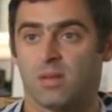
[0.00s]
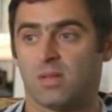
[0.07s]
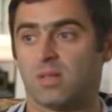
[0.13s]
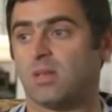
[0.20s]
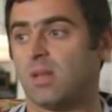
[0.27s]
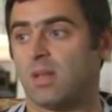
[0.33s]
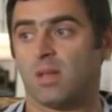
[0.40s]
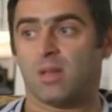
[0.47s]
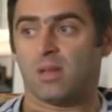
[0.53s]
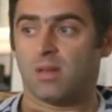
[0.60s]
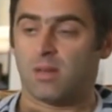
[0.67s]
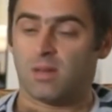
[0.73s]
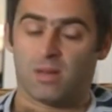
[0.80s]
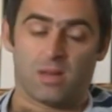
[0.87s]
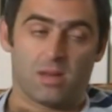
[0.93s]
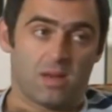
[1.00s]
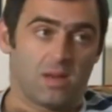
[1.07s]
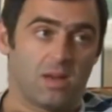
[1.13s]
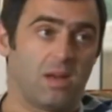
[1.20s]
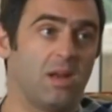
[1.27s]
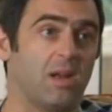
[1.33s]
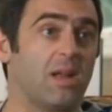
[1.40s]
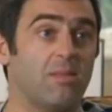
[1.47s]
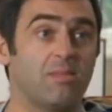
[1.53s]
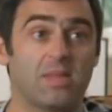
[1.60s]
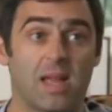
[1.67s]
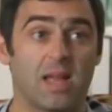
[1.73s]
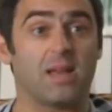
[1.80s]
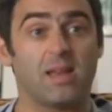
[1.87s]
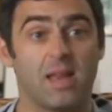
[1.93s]
That's it. And then I come
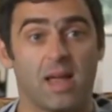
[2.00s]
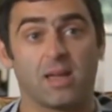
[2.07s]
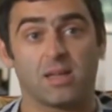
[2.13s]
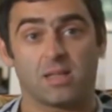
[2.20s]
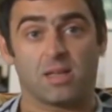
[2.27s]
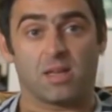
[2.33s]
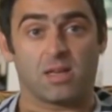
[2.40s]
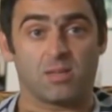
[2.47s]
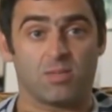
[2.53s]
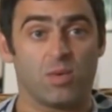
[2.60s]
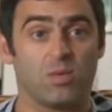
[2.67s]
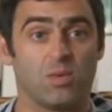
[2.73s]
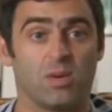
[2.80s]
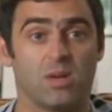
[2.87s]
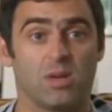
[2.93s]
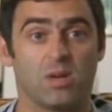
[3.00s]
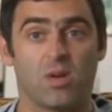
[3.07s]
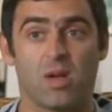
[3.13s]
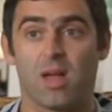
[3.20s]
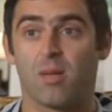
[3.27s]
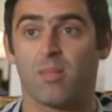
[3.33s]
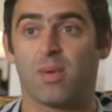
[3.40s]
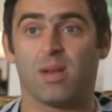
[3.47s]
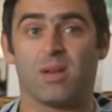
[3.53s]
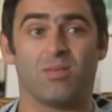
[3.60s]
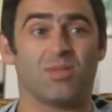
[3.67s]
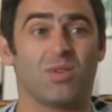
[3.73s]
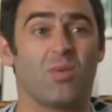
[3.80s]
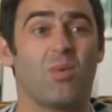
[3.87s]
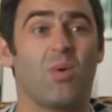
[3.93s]
down the house the next morning, I got out of bed and it
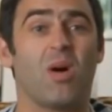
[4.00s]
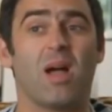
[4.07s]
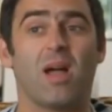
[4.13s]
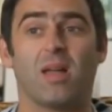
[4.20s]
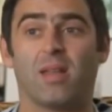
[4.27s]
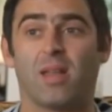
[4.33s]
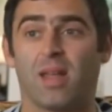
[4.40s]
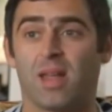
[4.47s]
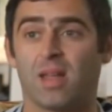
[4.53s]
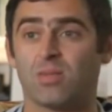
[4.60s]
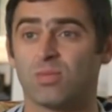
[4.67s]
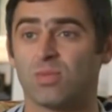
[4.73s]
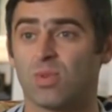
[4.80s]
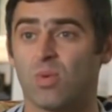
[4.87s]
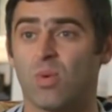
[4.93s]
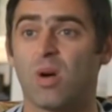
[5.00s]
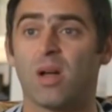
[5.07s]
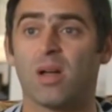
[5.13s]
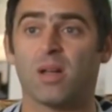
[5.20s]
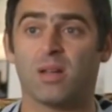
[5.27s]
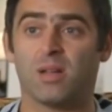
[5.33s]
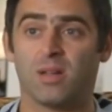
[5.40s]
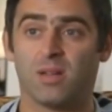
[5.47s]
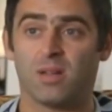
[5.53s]
was quiet. The house was quiet.